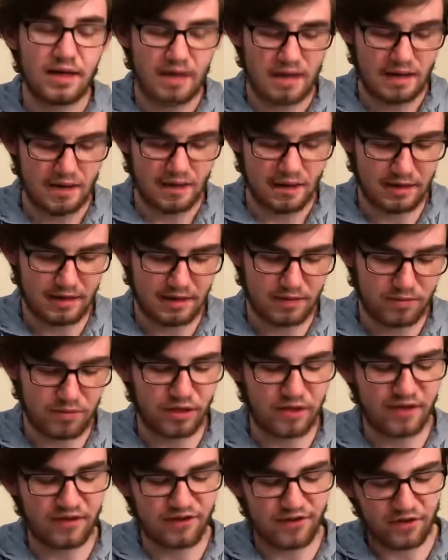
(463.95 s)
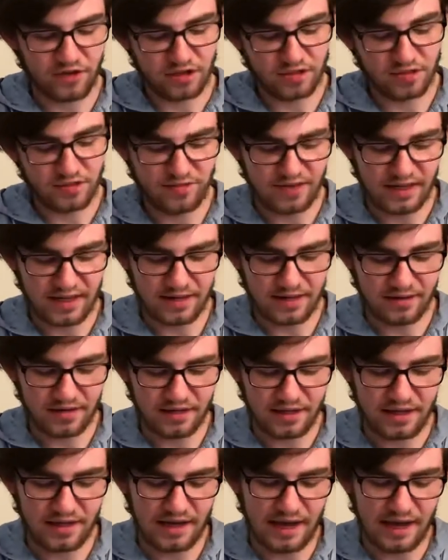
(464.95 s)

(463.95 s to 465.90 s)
and when they first moved to Italy,